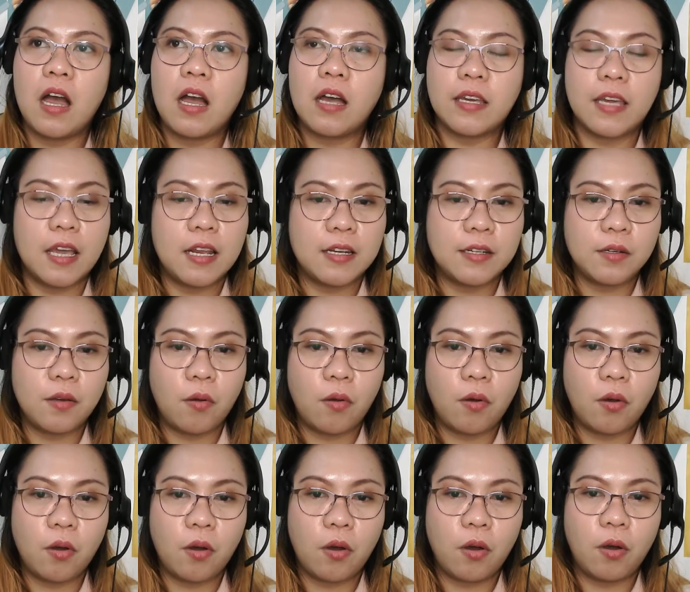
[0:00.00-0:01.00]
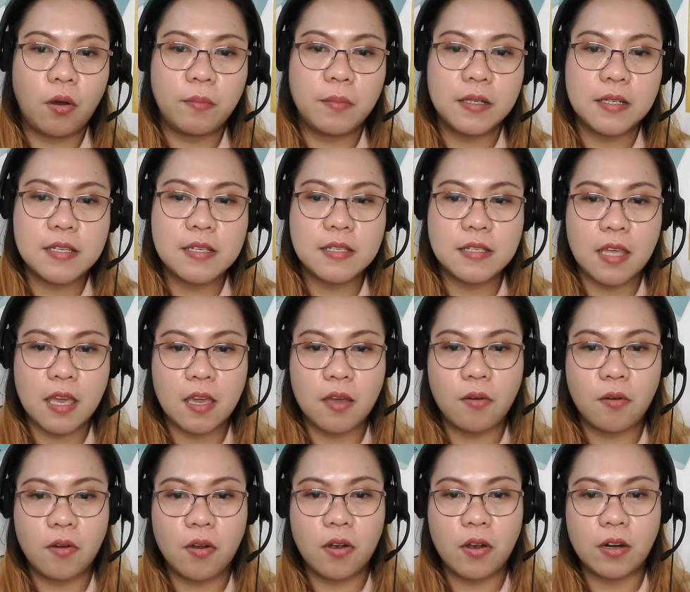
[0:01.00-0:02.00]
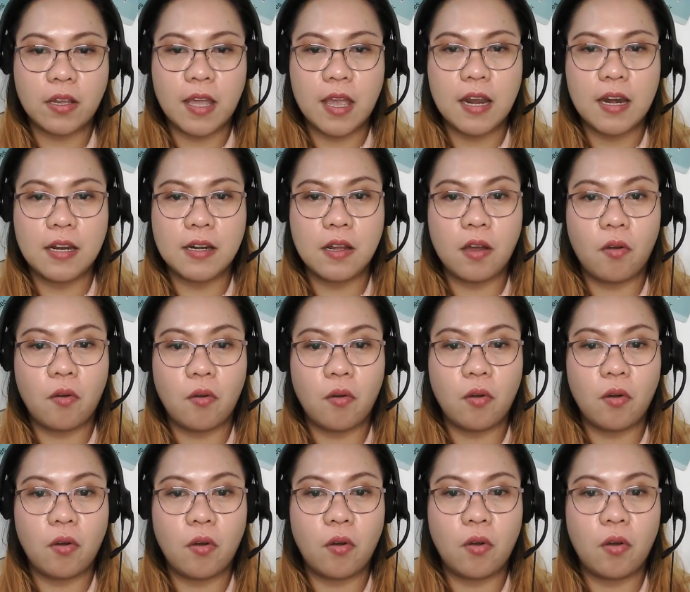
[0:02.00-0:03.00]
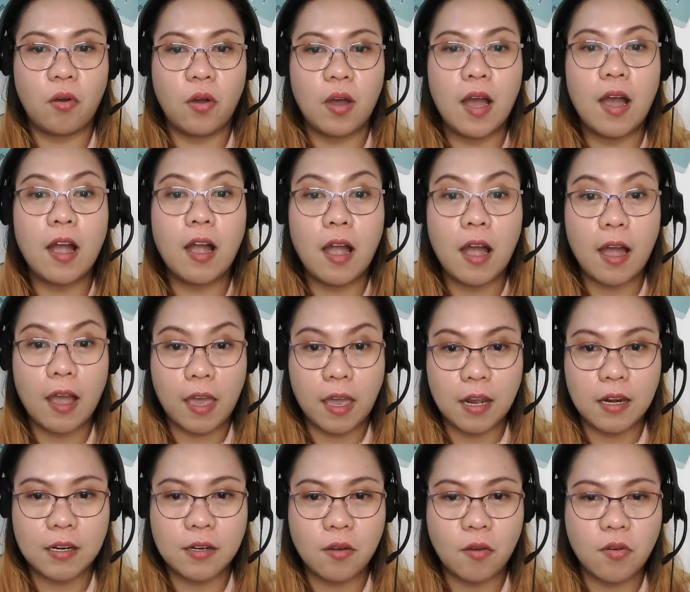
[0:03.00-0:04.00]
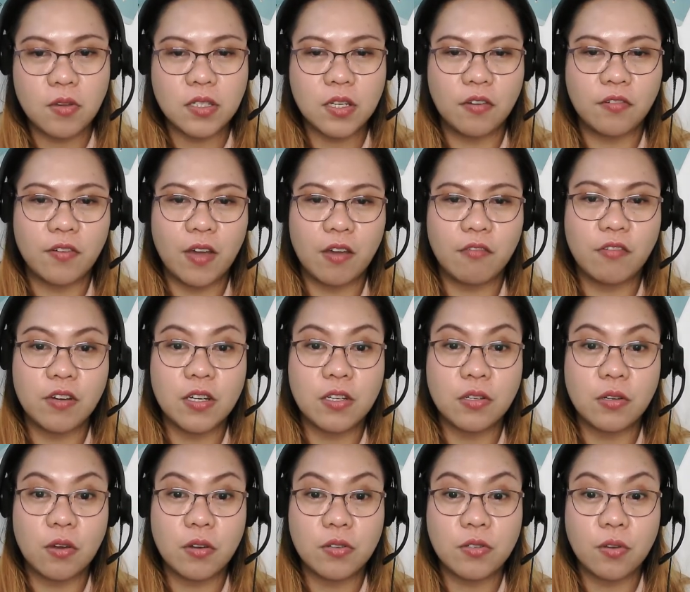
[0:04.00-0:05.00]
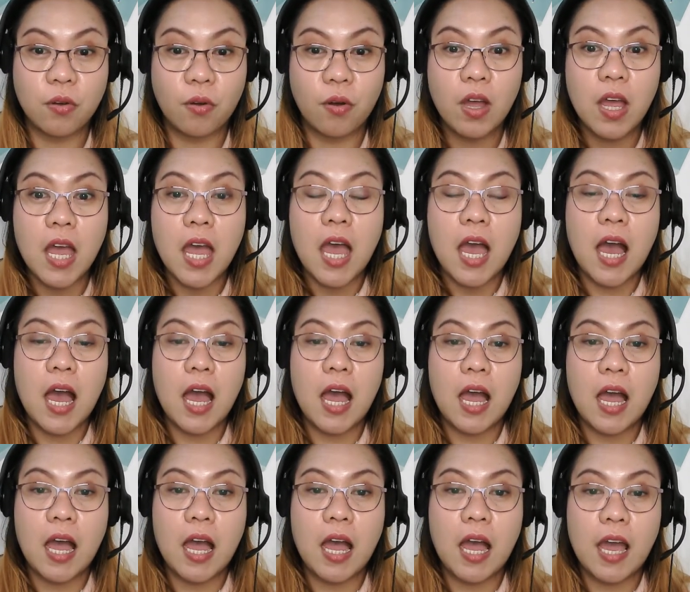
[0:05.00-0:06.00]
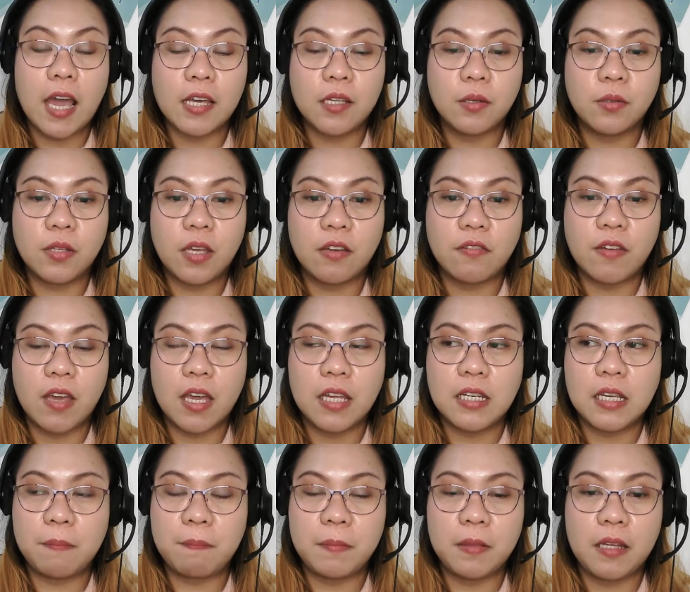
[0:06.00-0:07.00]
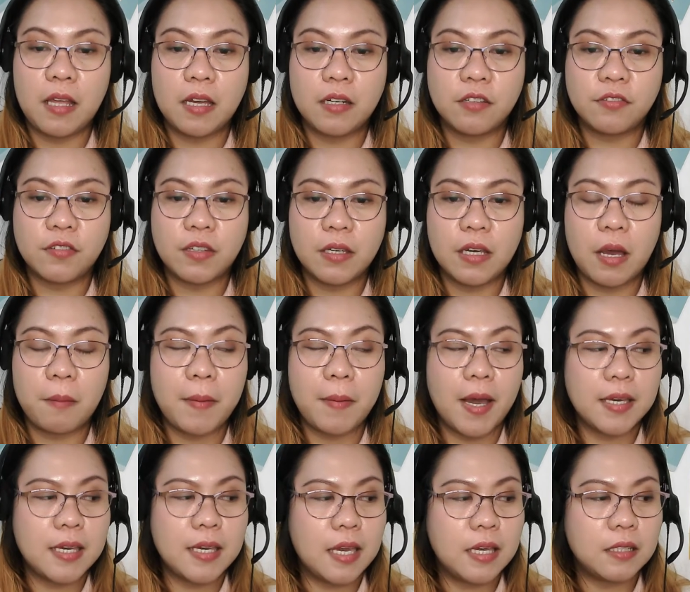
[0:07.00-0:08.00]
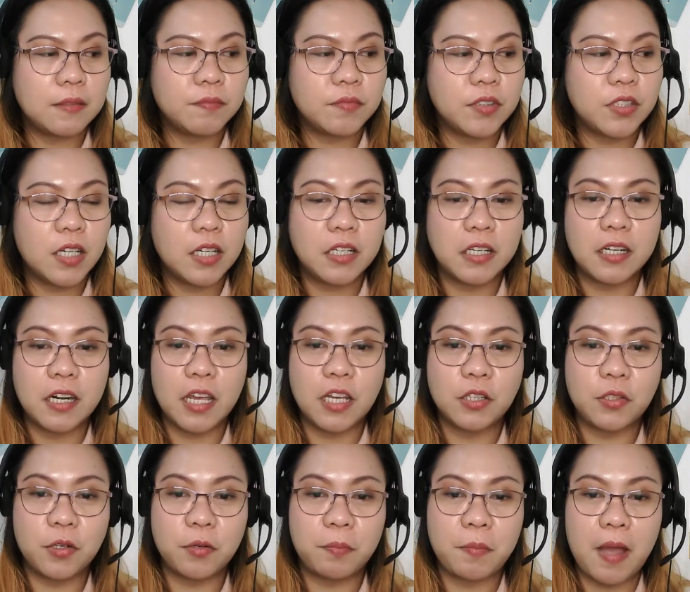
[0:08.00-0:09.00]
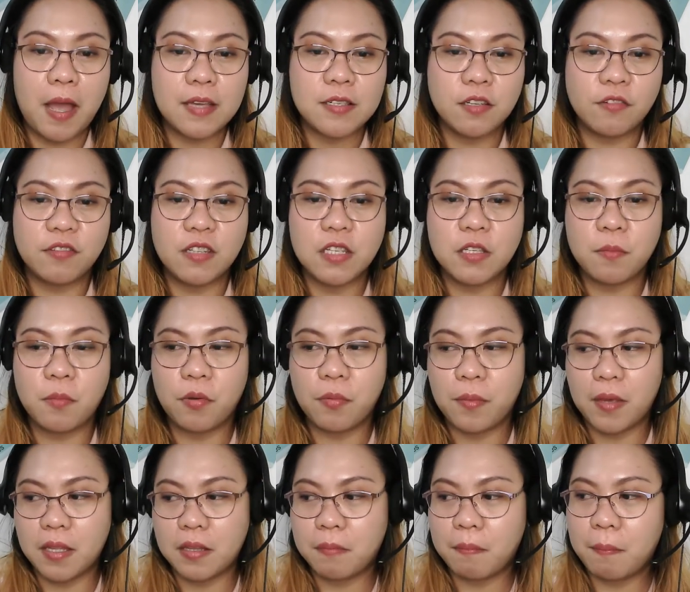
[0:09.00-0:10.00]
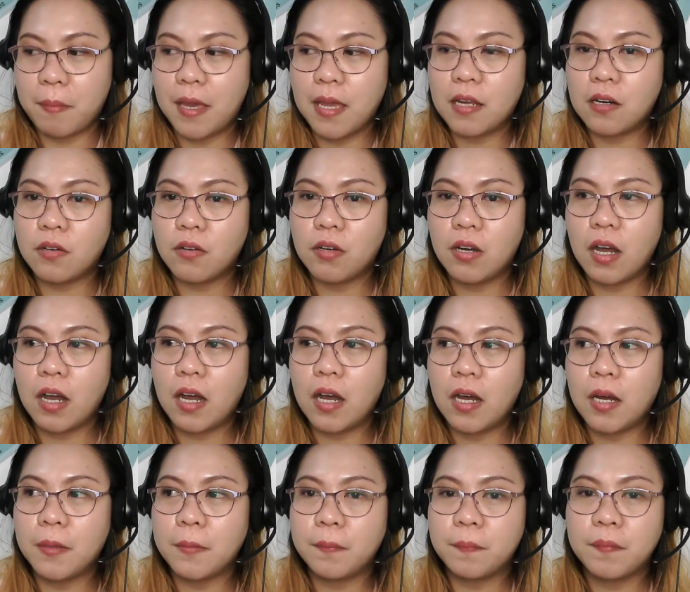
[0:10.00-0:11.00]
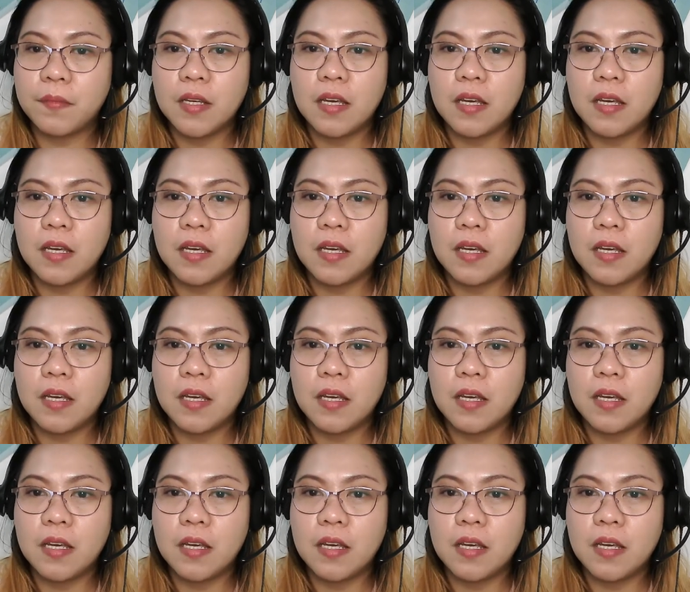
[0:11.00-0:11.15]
kailan ako magstay or kailan ako, hanggang kailan ako sa 5-1 talk. So I don't have any plan of buying generator pa as of this moment. Pero ang